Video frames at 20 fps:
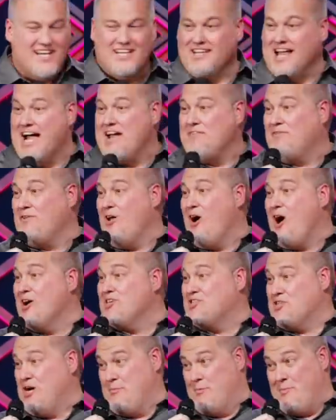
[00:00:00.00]

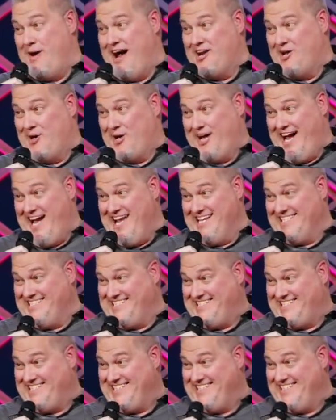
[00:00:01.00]
Lifelong dream of mine, you
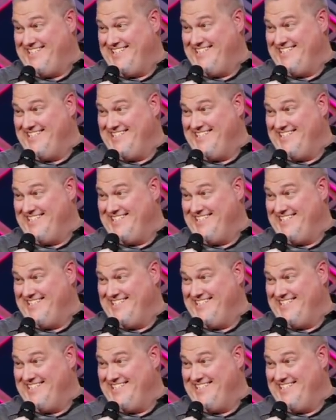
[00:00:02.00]
guys.